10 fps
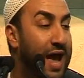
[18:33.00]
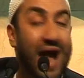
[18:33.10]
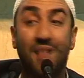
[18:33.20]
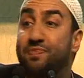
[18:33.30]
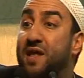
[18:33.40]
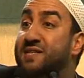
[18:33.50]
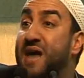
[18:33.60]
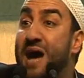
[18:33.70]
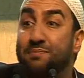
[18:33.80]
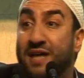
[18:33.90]
At the
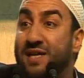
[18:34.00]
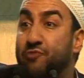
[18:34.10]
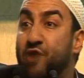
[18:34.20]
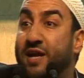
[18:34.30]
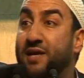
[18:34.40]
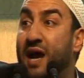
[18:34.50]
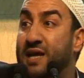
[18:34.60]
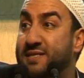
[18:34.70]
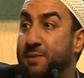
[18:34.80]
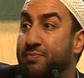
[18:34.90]
time they didn't
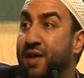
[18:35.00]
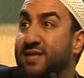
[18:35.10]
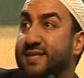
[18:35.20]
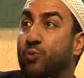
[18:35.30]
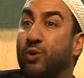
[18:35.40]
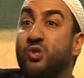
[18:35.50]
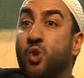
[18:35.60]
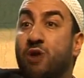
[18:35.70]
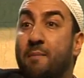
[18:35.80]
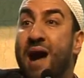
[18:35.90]
recognize him. They said, we
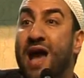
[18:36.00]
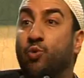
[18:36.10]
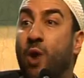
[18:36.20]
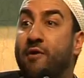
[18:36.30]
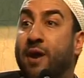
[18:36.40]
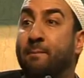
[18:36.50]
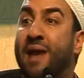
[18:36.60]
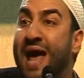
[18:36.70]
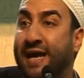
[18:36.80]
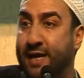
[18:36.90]
saw a man wearing
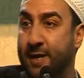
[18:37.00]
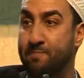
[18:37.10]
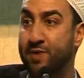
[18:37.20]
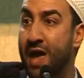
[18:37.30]
black.